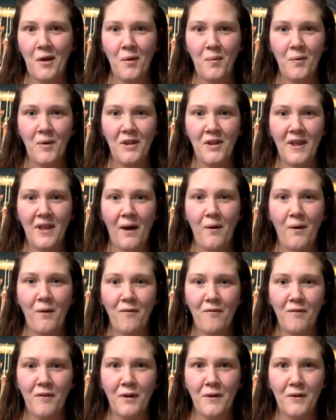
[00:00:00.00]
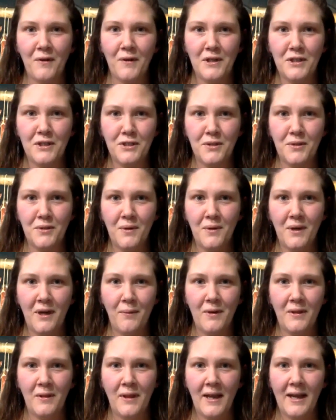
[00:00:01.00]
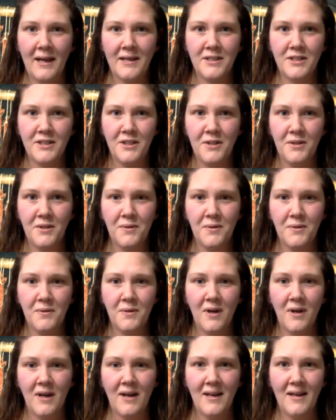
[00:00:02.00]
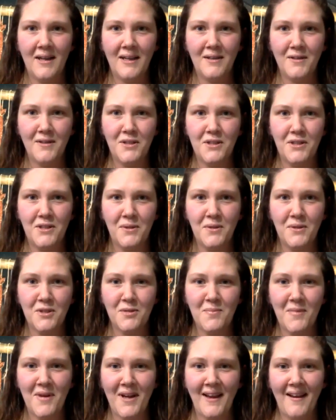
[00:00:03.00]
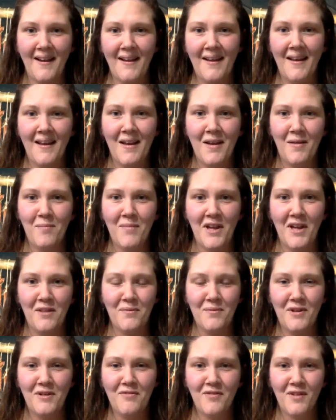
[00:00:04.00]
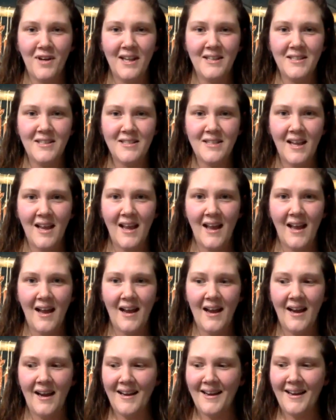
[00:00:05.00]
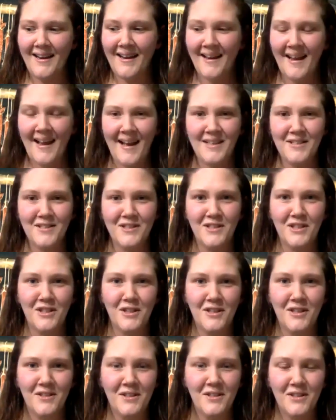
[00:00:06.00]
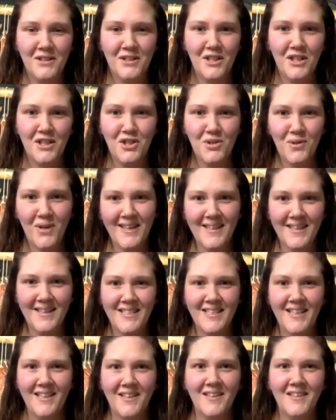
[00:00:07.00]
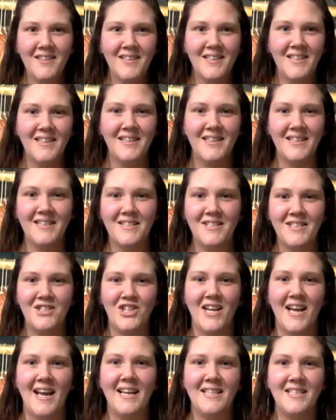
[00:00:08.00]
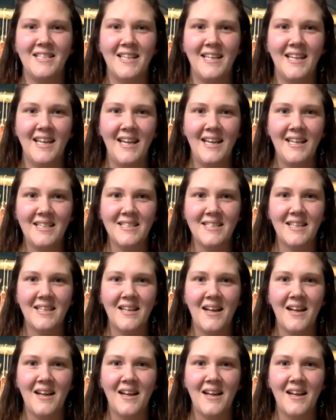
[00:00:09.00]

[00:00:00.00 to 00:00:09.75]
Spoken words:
without further ado, I would like to introduce my few friends that I asked to join us here in this chat tonight.